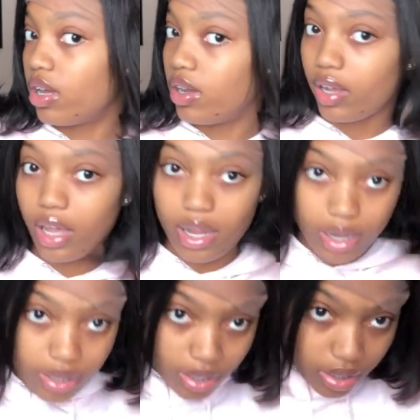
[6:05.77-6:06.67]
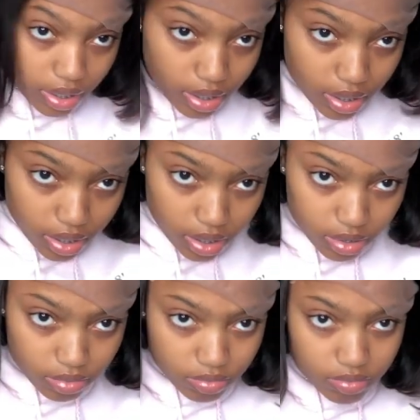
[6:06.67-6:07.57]
Okay, I like the length.
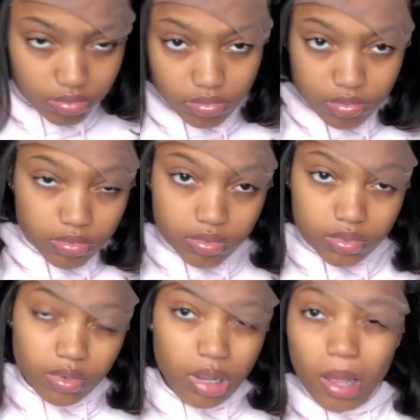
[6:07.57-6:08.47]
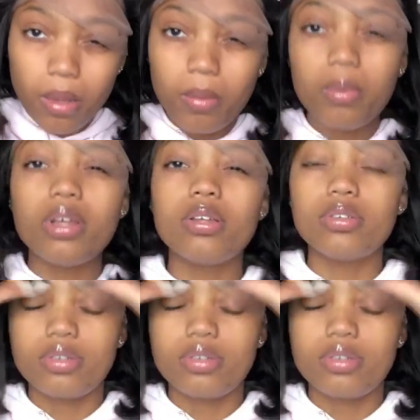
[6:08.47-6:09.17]
Oh, what?